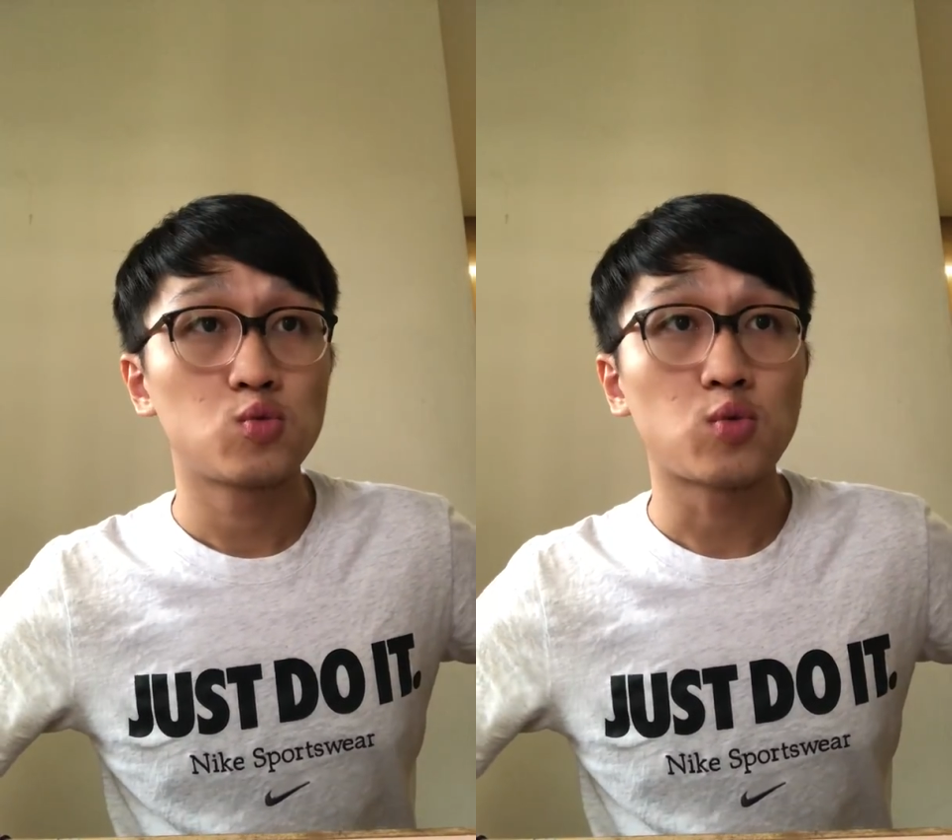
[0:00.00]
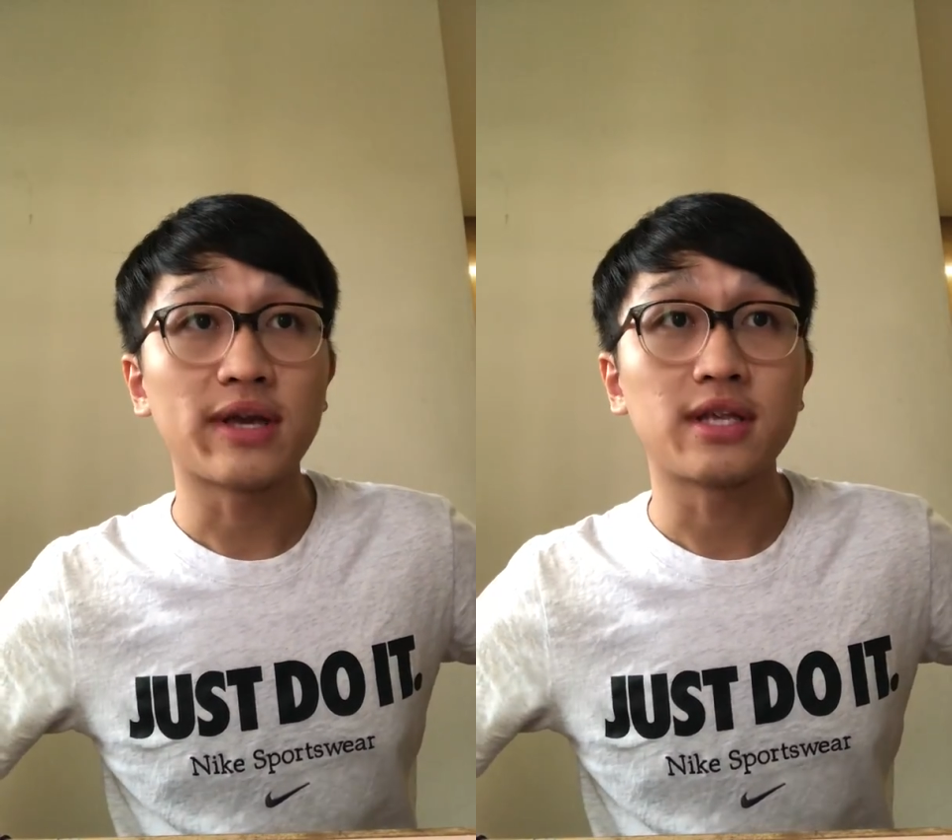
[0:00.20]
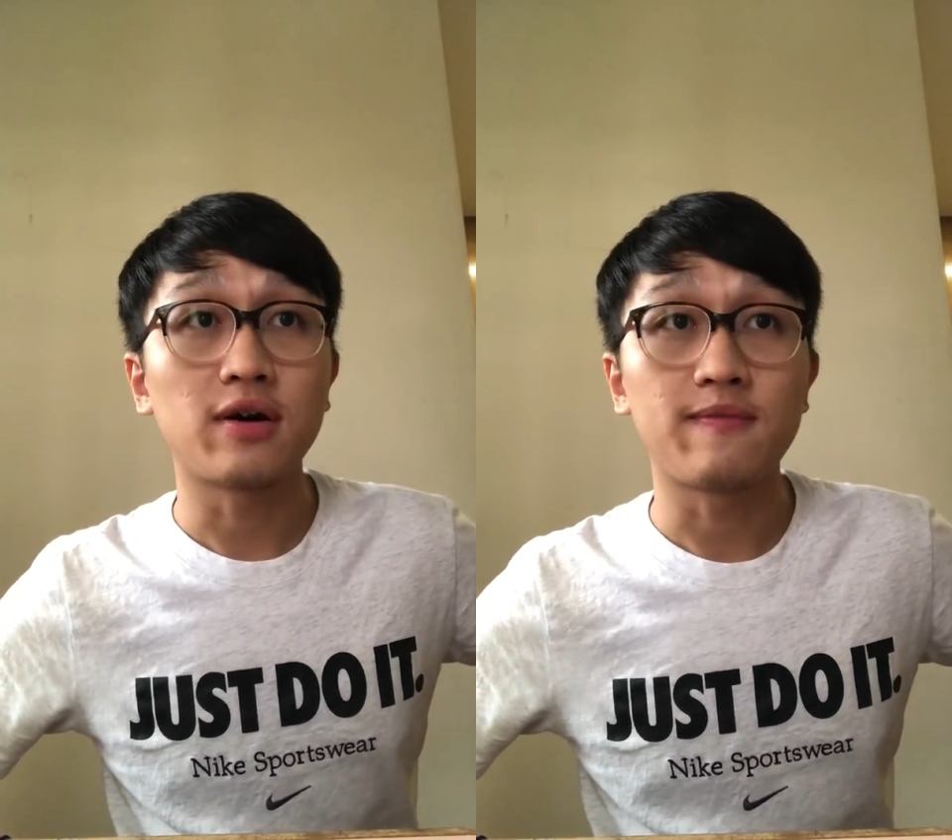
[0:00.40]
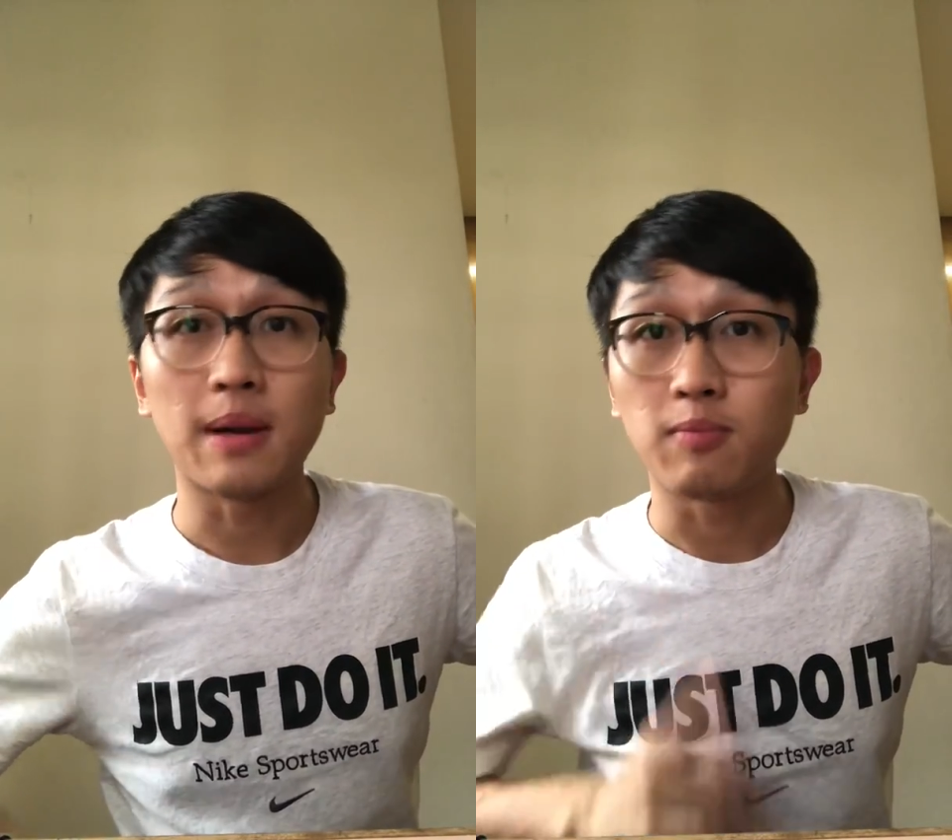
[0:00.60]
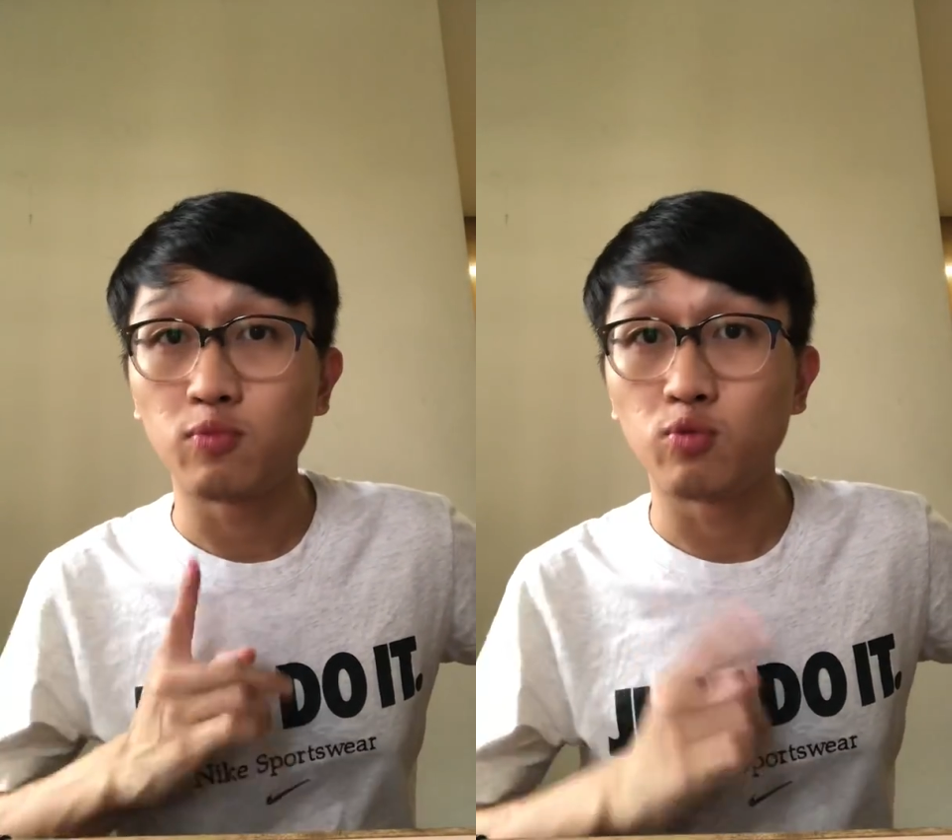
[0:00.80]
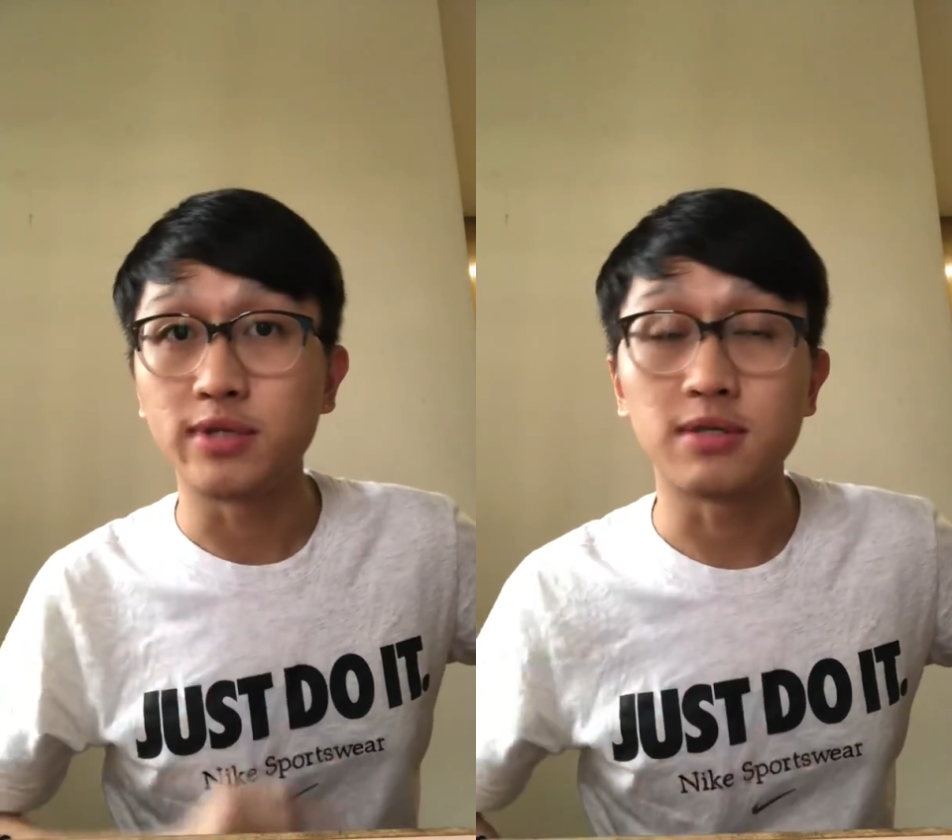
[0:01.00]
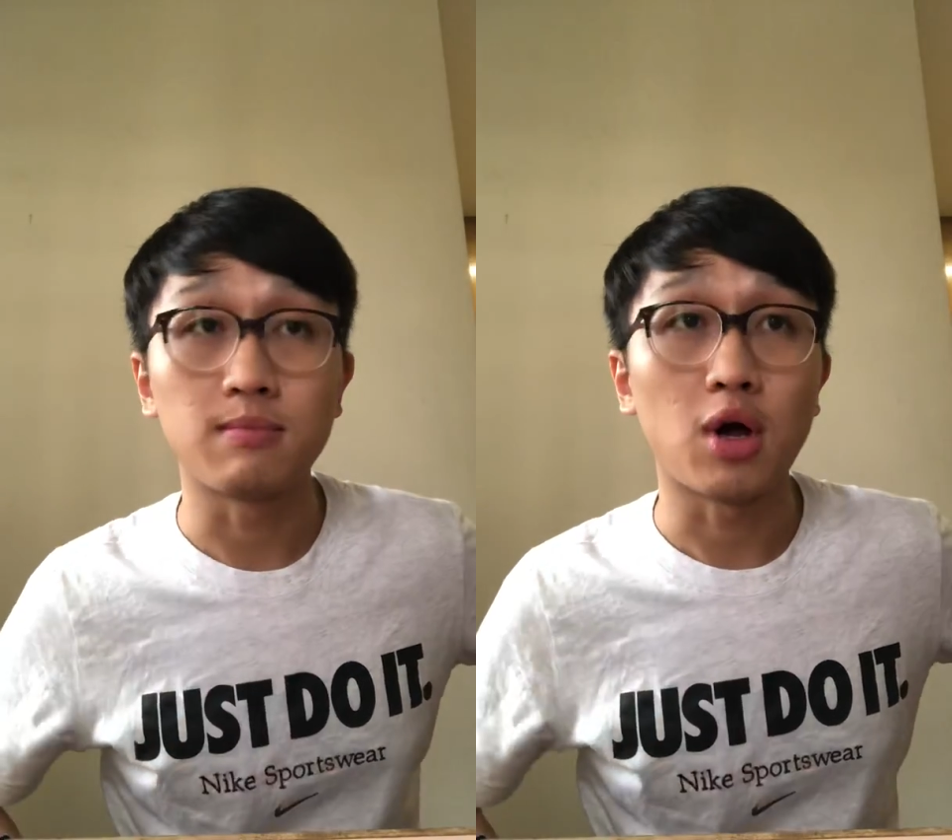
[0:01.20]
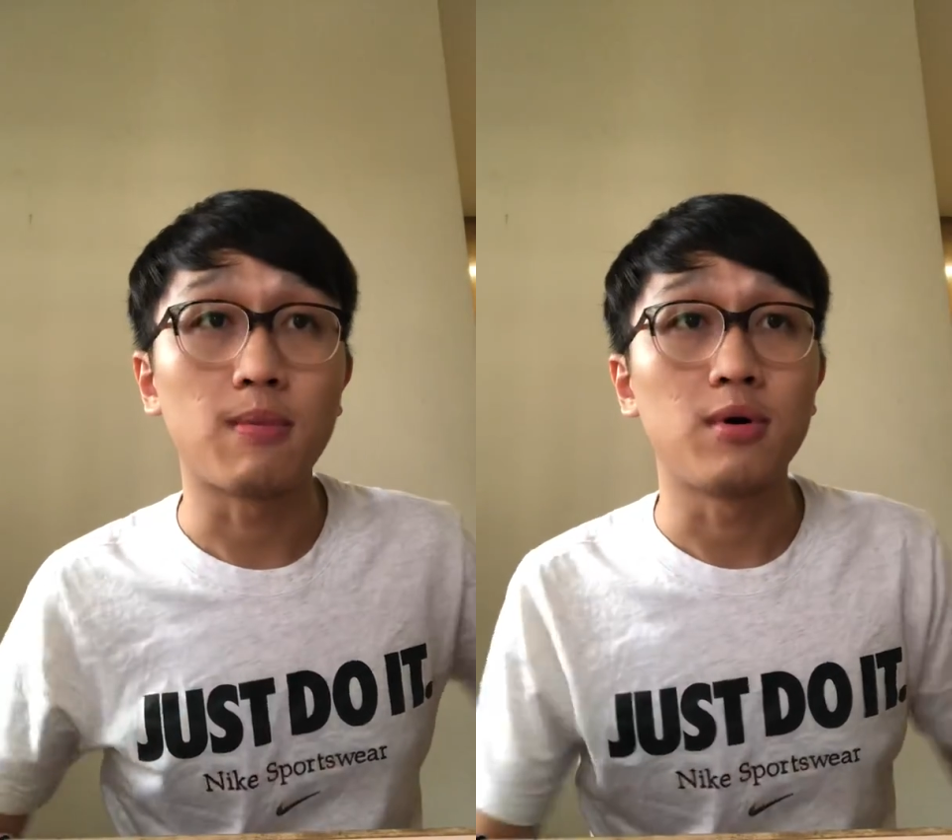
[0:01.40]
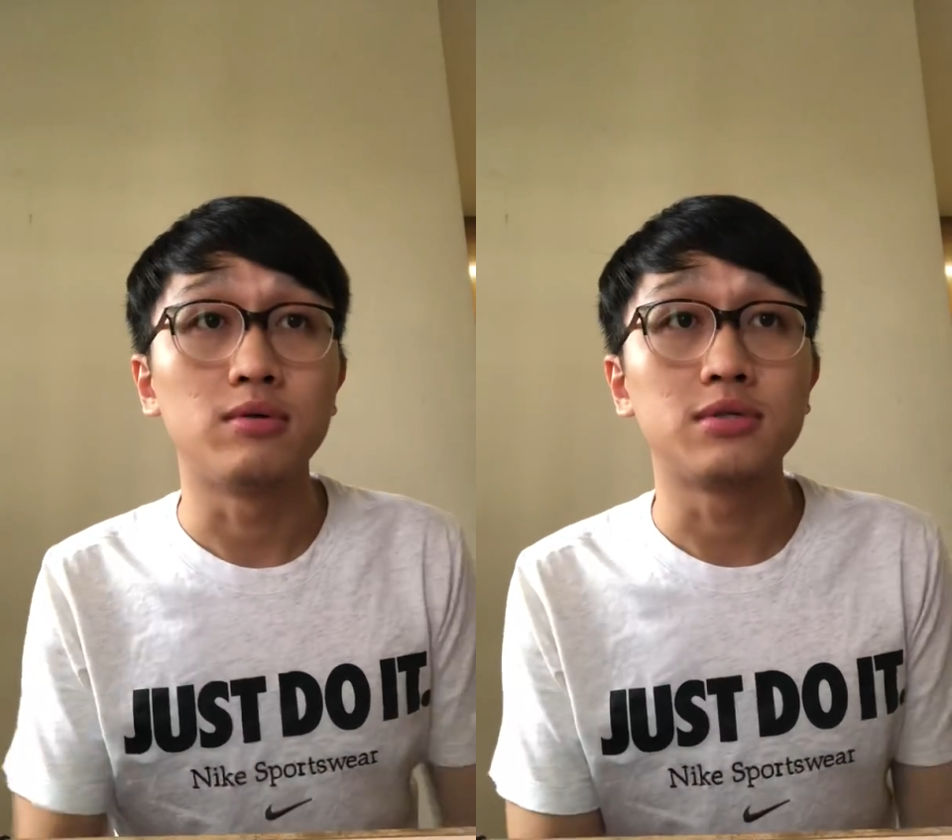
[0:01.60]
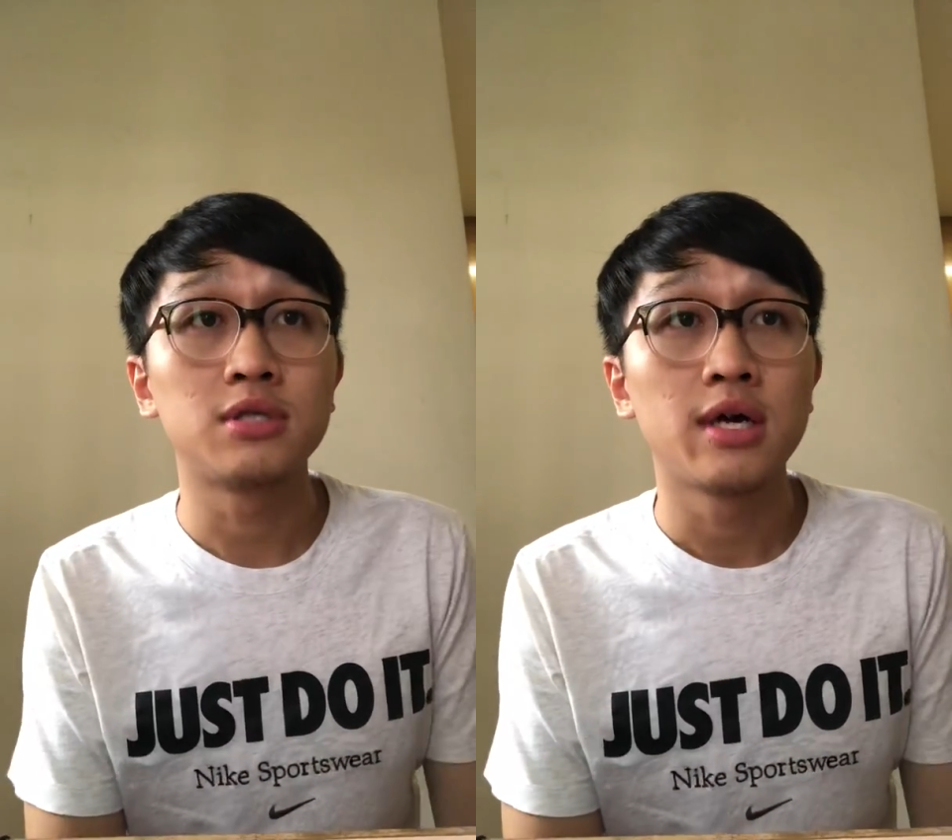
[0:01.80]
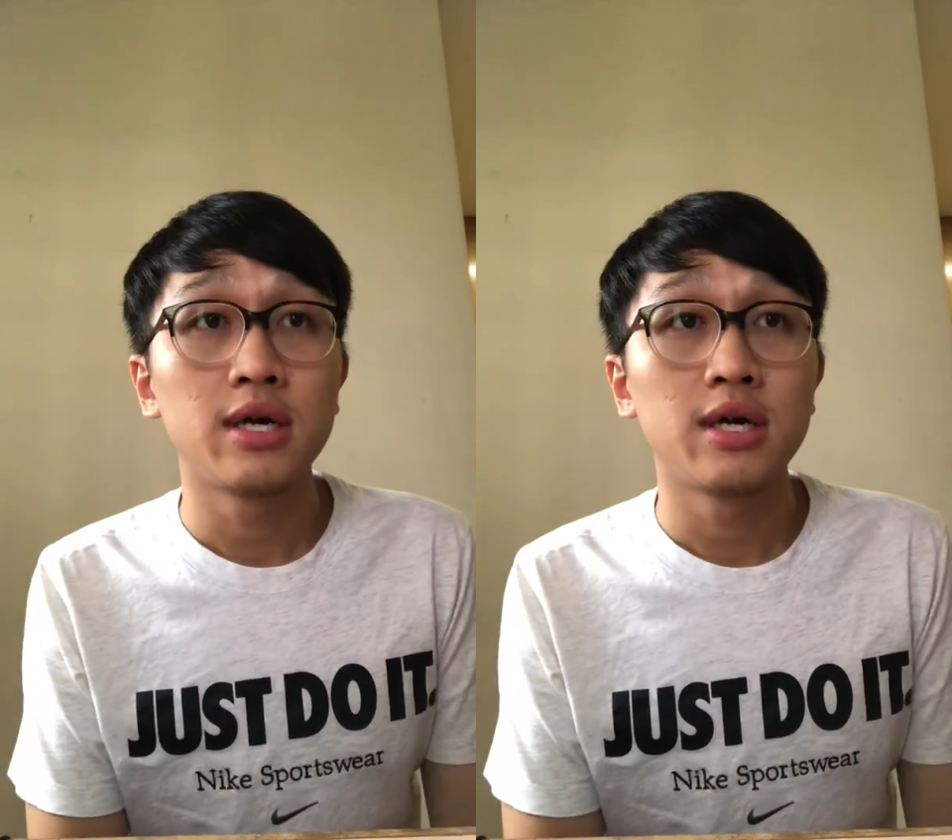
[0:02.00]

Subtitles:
writing of my recent blog post,